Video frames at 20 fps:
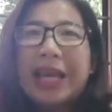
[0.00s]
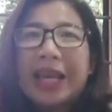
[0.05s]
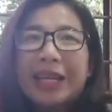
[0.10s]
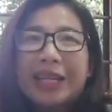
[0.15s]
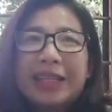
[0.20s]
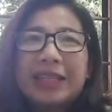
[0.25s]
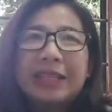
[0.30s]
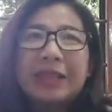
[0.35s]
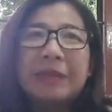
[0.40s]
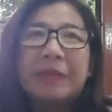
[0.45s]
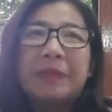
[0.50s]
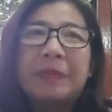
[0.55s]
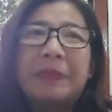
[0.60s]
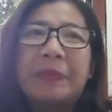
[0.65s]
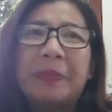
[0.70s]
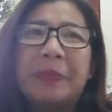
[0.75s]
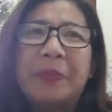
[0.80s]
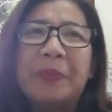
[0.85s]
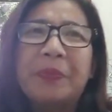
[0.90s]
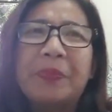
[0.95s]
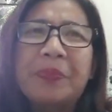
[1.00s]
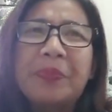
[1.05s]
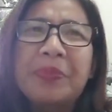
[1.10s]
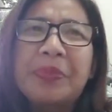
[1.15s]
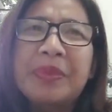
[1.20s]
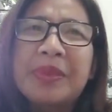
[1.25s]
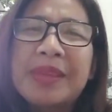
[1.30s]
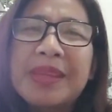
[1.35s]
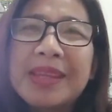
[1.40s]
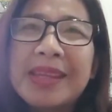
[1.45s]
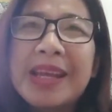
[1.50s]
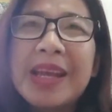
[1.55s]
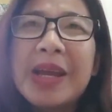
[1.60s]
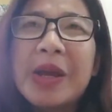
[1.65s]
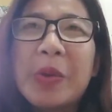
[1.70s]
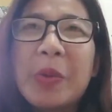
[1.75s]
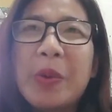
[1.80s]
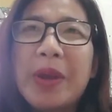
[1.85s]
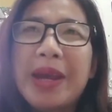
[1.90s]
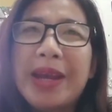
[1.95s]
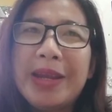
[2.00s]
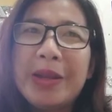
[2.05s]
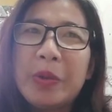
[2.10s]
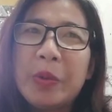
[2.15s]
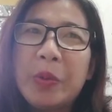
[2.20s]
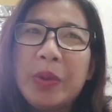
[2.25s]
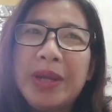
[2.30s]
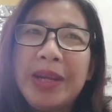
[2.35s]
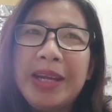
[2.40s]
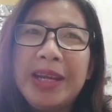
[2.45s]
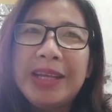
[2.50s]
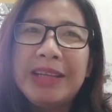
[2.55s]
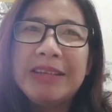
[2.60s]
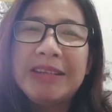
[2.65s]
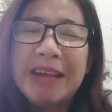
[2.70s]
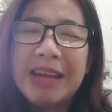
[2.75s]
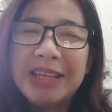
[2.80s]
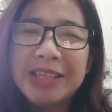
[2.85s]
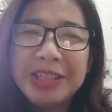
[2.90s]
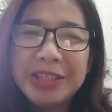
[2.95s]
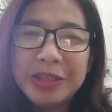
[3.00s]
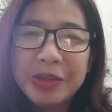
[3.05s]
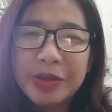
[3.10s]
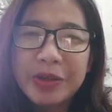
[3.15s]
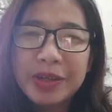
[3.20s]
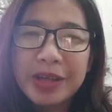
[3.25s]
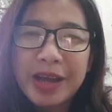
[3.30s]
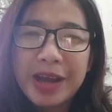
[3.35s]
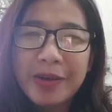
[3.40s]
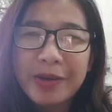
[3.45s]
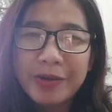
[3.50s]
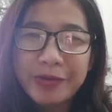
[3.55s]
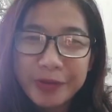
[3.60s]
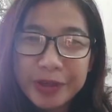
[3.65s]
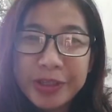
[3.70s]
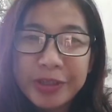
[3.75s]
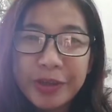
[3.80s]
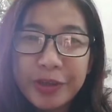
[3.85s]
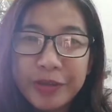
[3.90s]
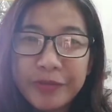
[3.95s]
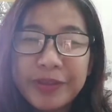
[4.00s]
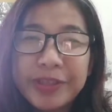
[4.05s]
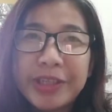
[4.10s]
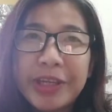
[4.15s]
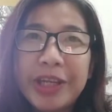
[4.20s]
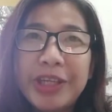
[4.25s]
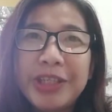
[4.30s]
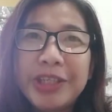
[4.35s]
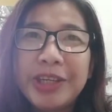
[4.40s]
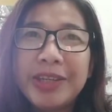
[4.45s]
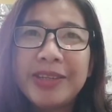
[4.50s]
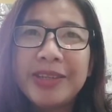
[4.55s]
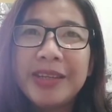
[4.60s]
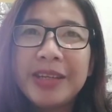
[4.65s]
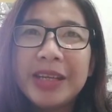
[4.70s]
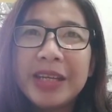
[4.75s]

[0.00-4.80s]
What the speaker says: And when we engaged in our first conversation,